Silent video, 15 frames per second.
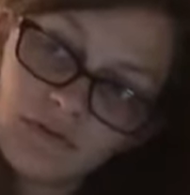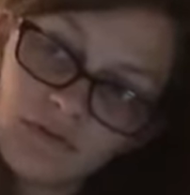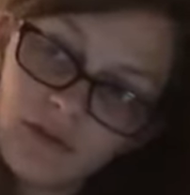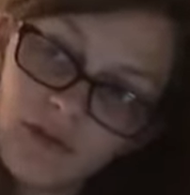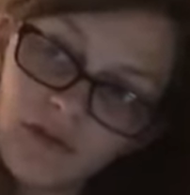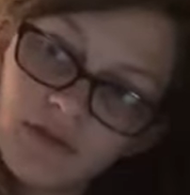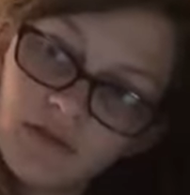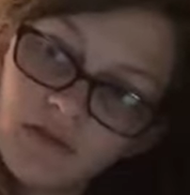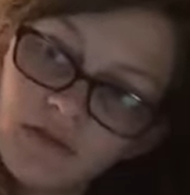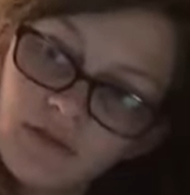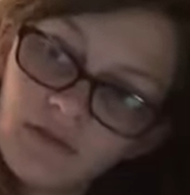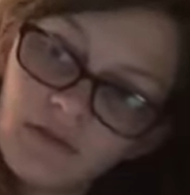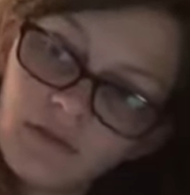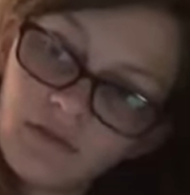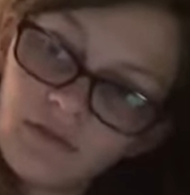Like,
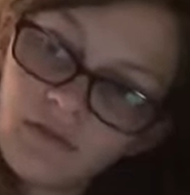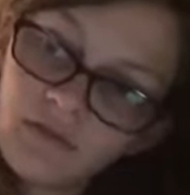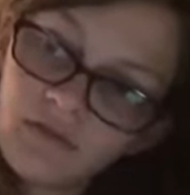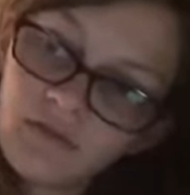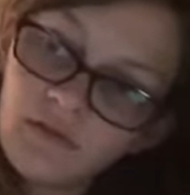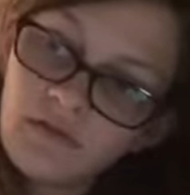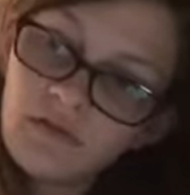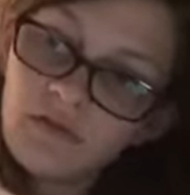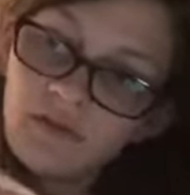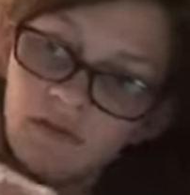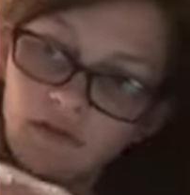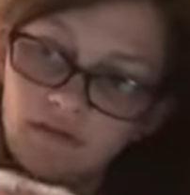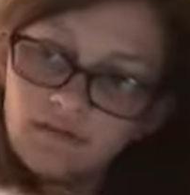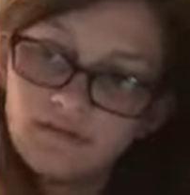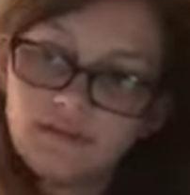
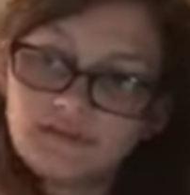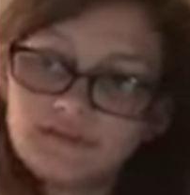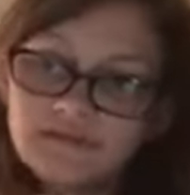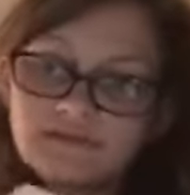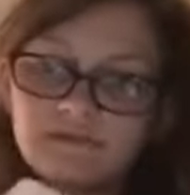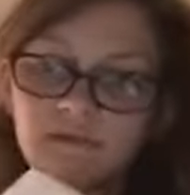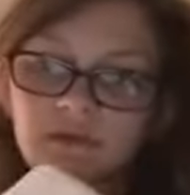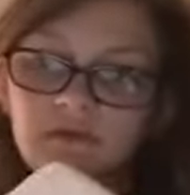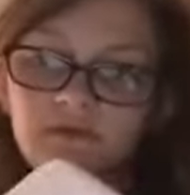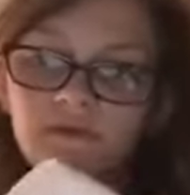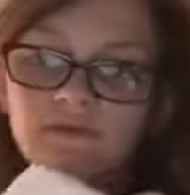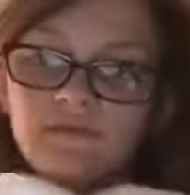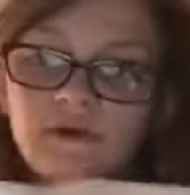and this is what it looks